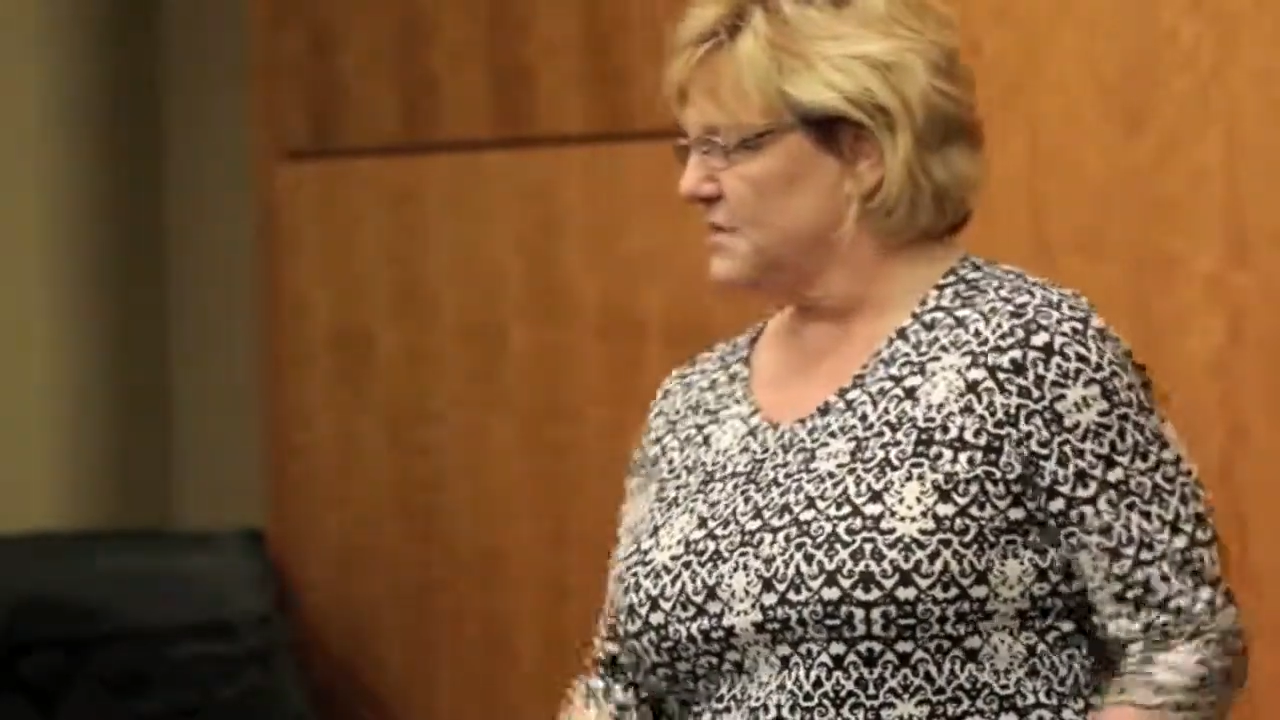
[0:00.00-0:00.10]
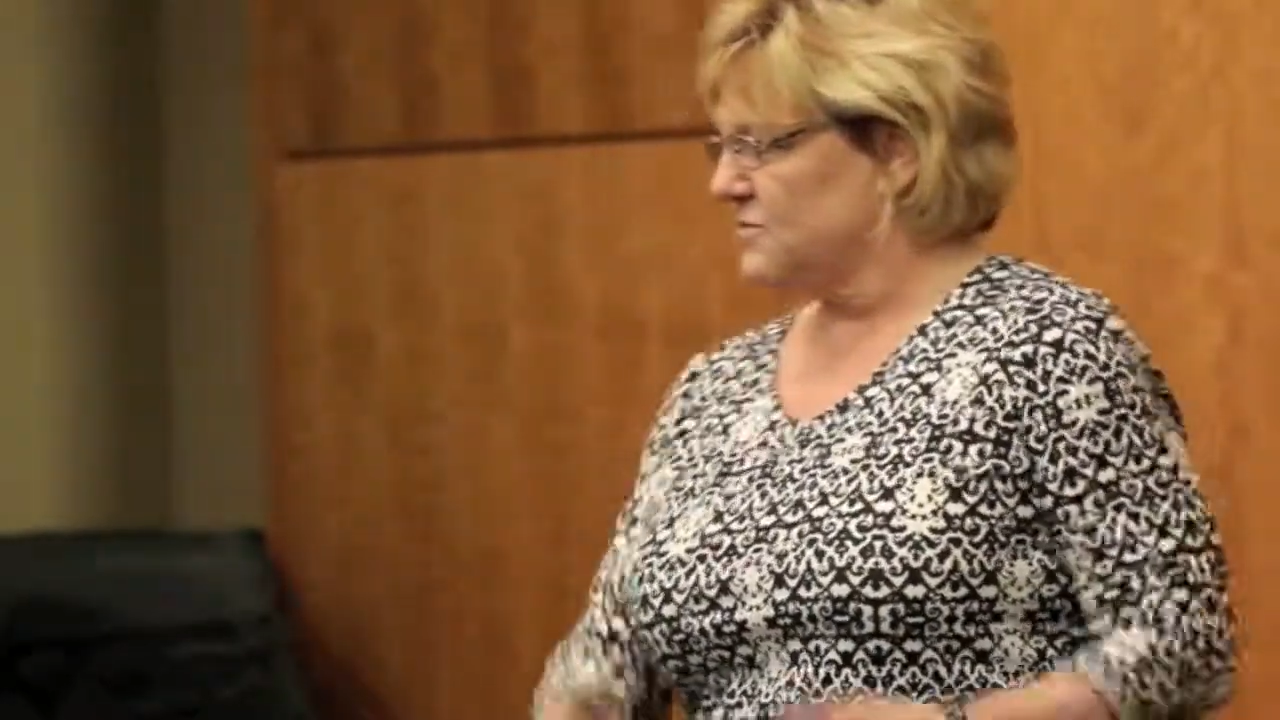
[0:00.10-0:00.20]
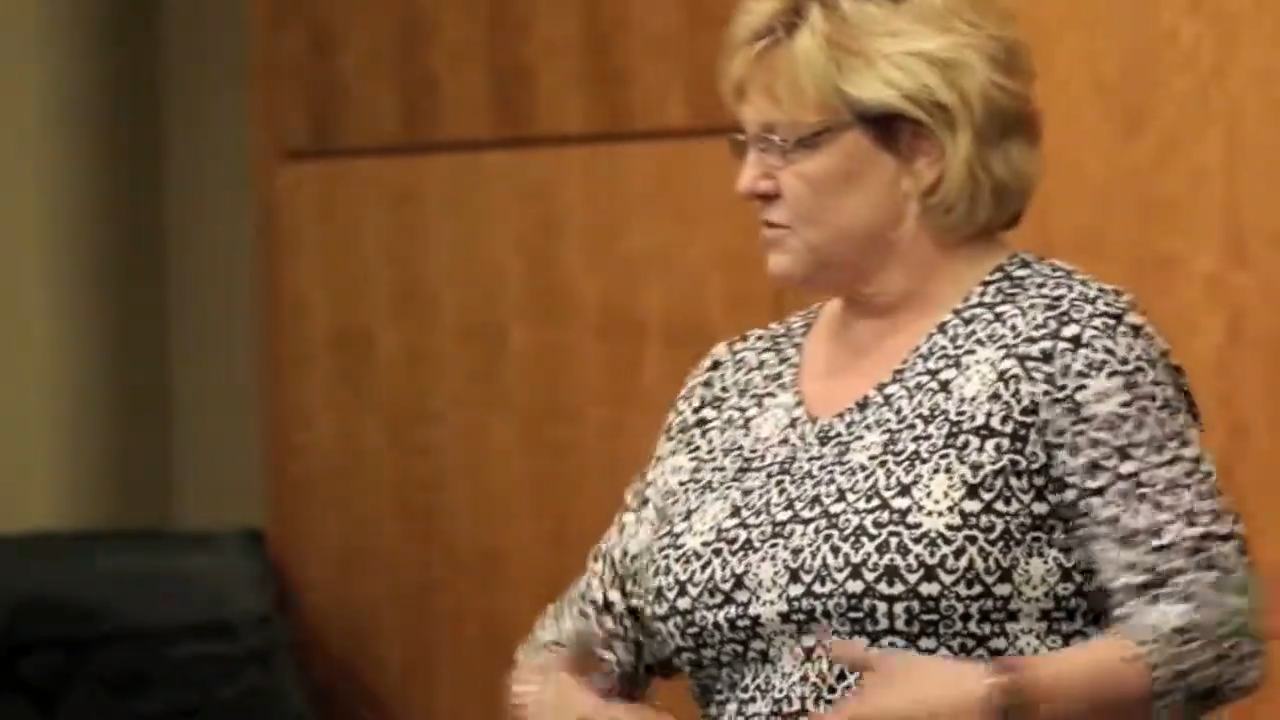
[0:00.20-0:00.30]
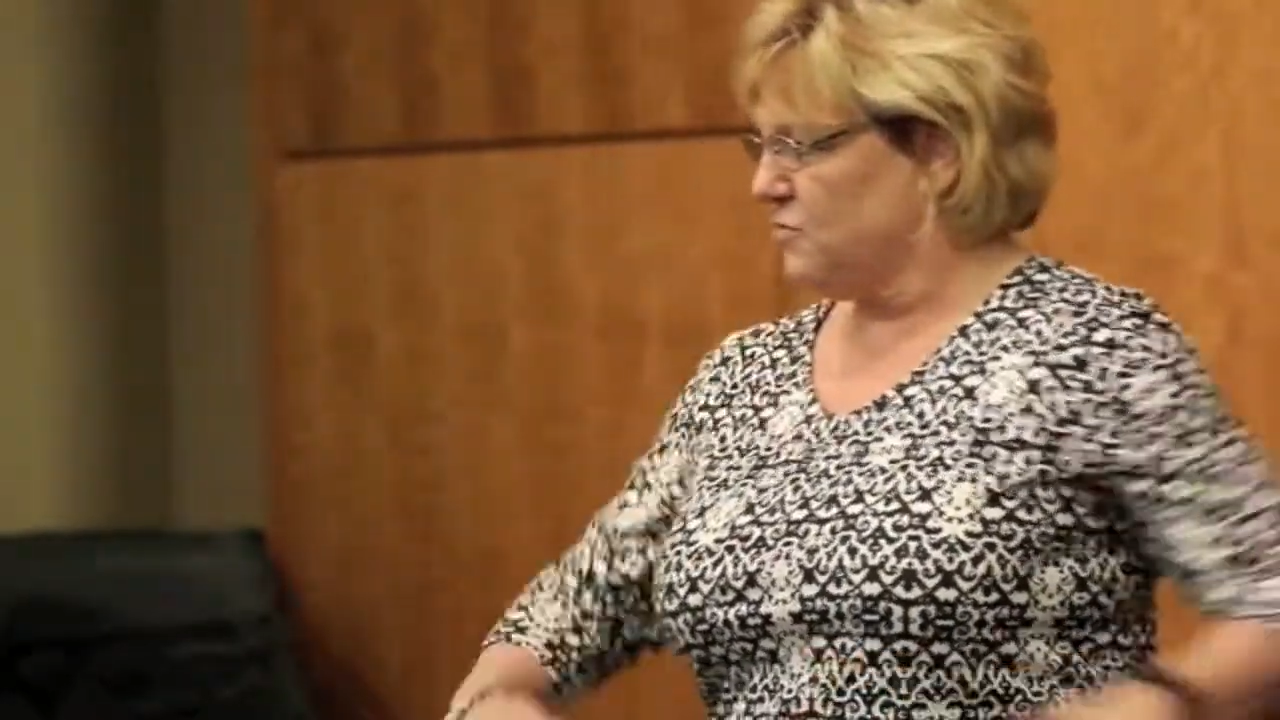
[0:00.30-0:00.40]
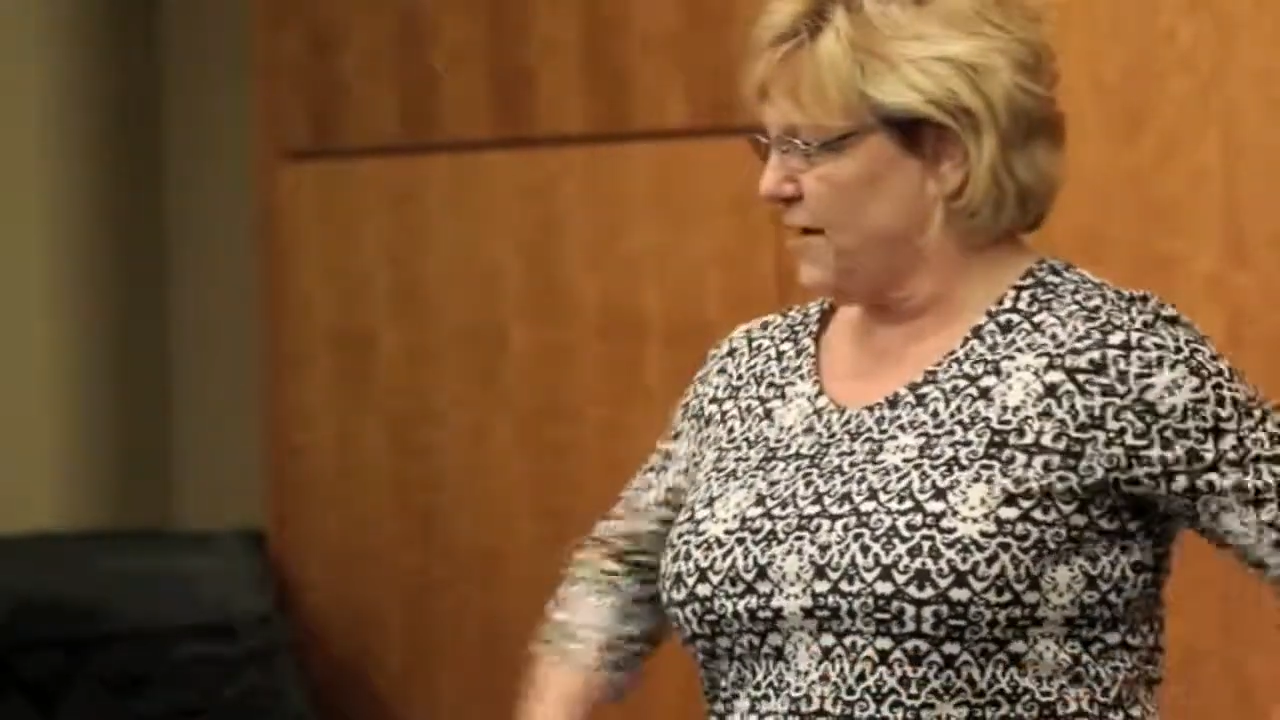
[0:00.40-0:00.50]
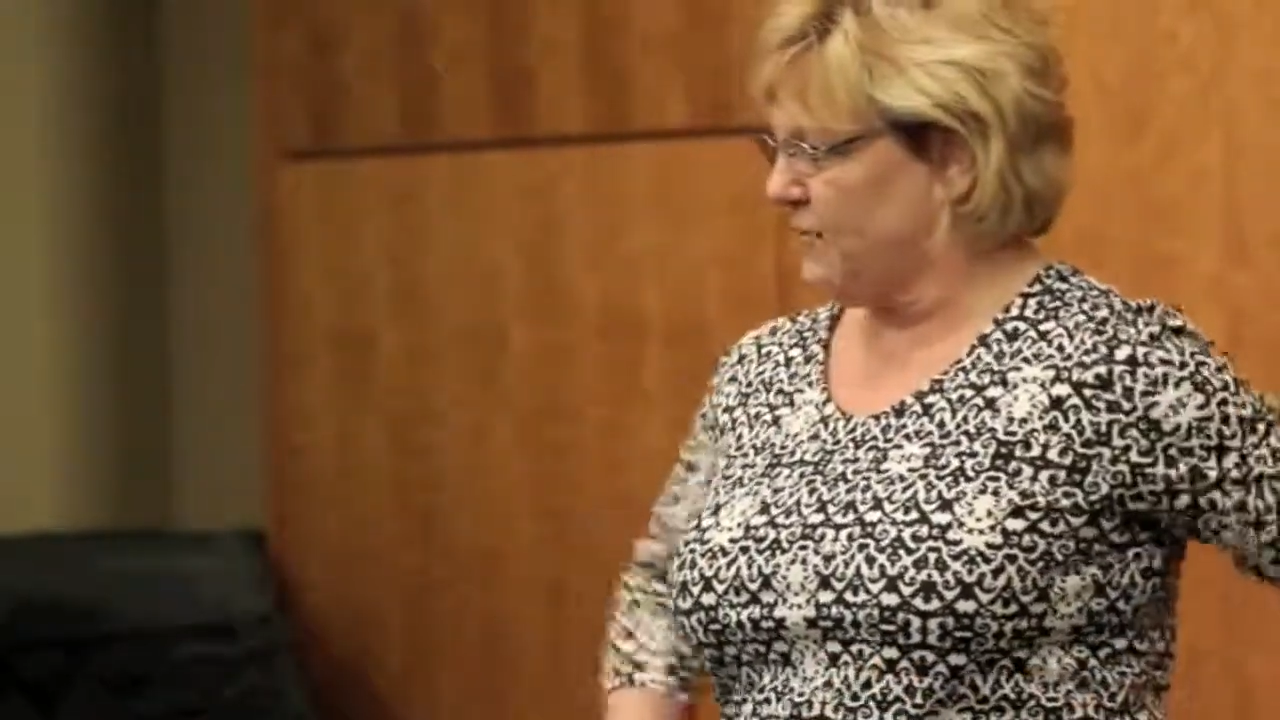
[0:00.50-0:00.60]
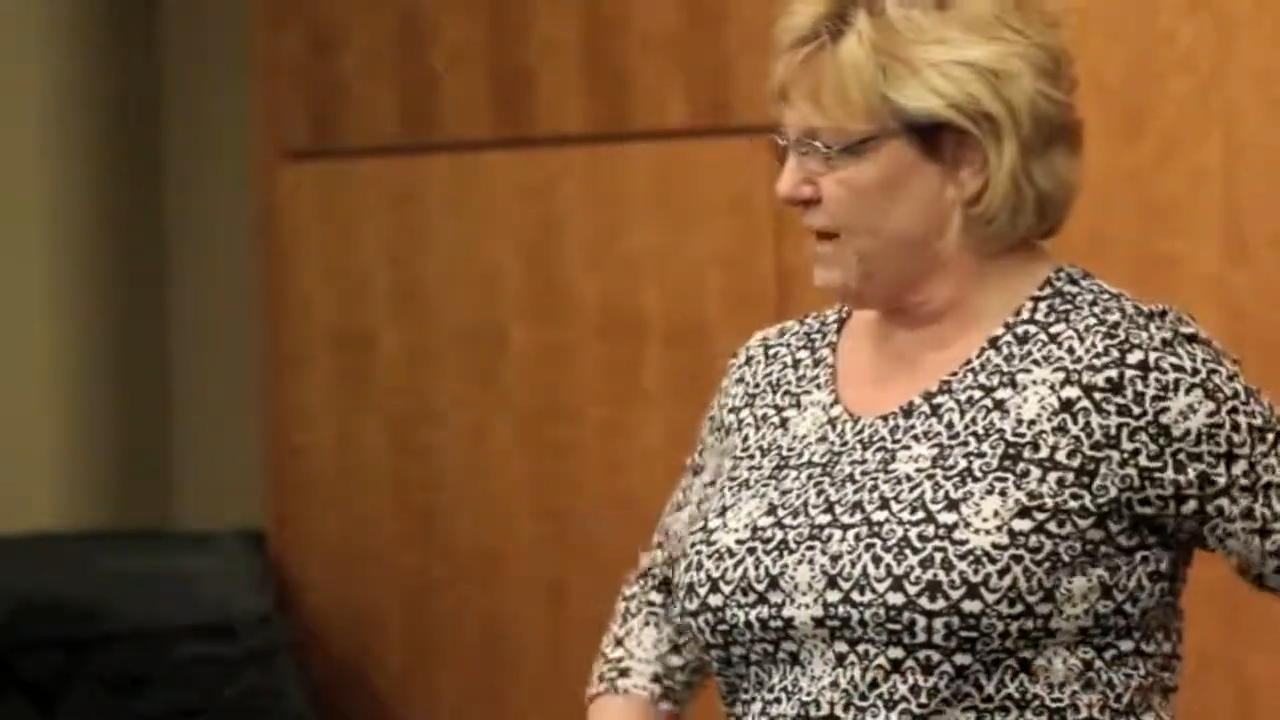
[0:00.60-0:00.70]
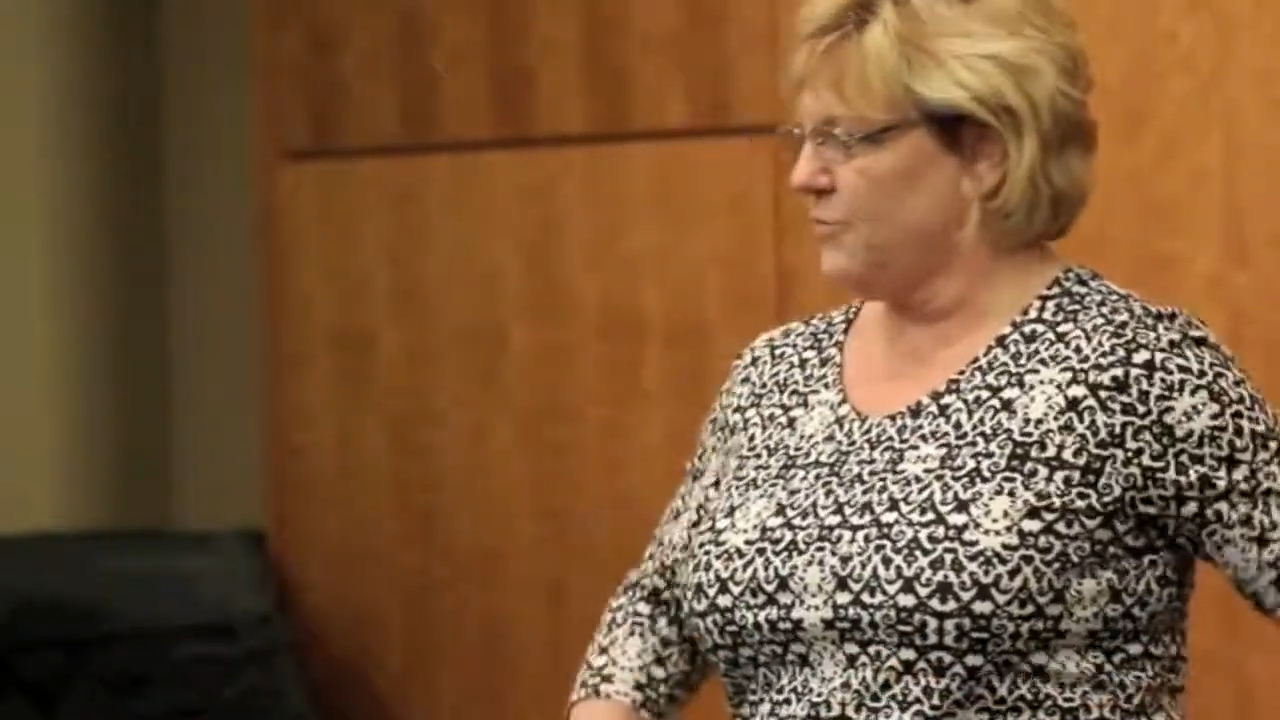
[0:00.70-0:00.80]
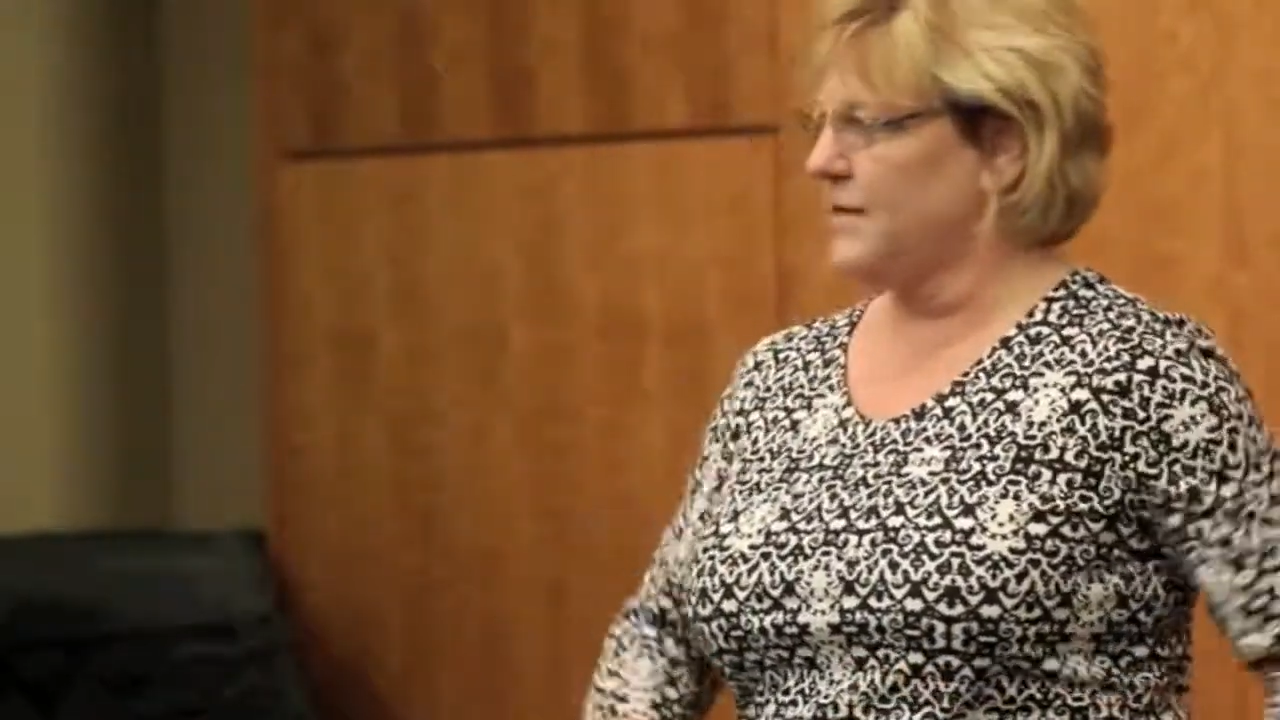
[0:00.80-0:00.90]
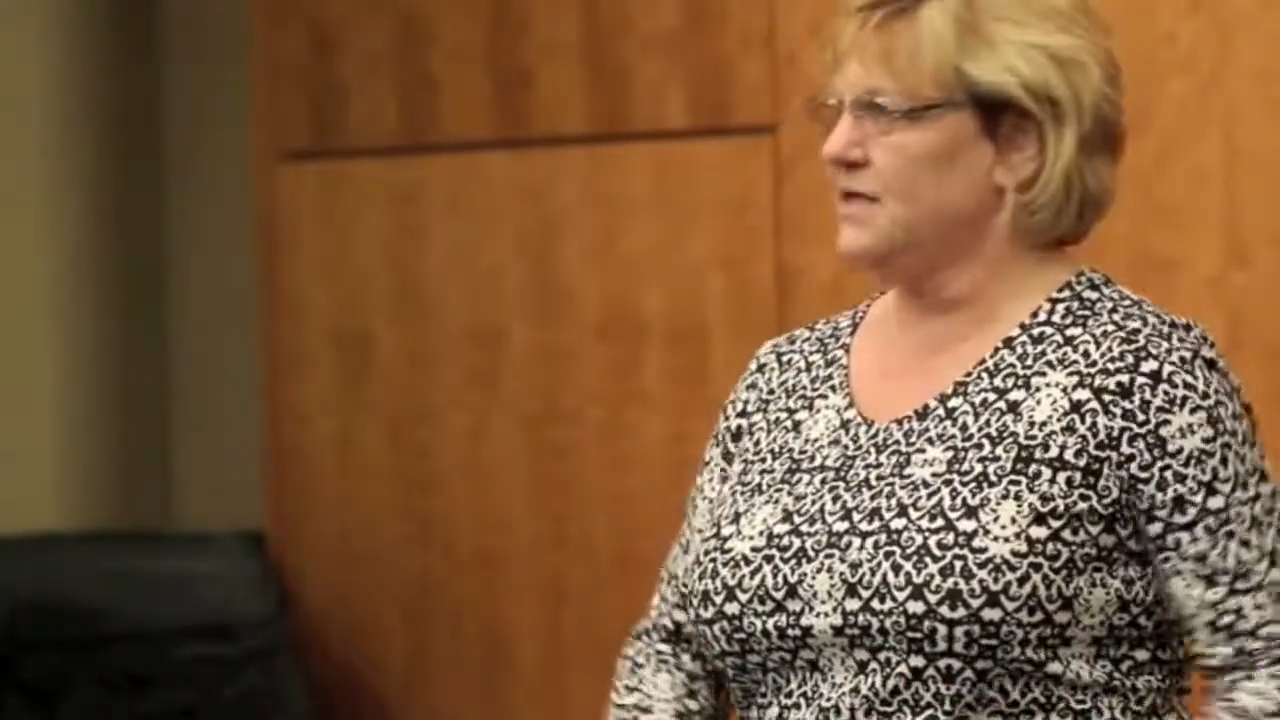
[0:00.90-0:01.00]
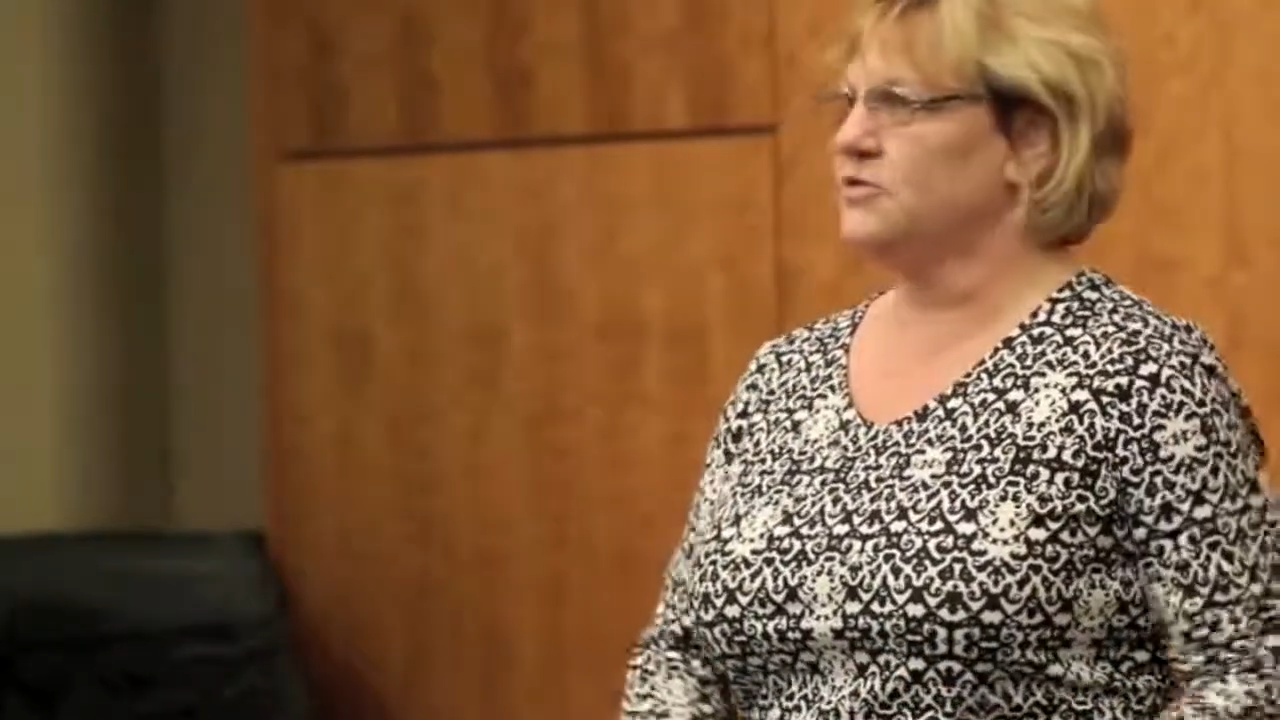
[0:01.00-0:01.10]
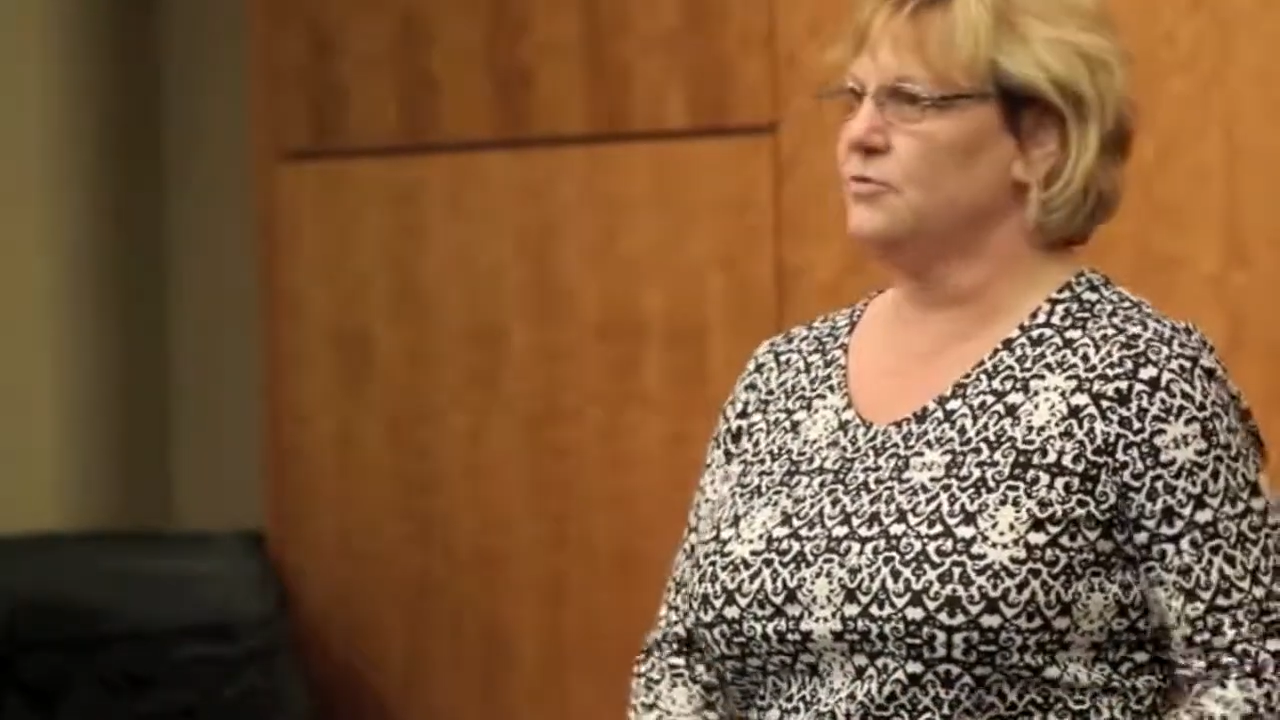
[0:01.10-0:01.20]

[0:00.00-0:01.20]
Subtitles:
because it was right around me,